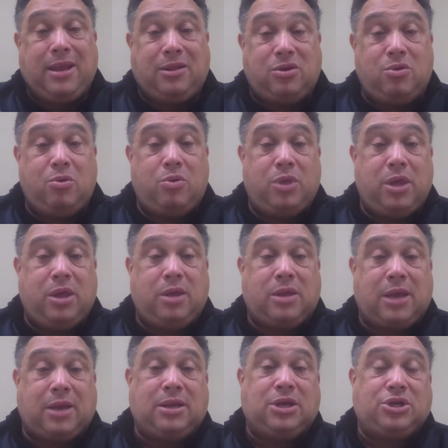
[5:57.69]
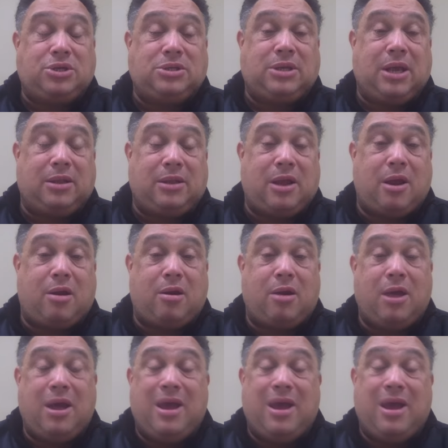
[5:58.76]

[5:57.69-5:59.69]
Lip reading: till the technicians get there,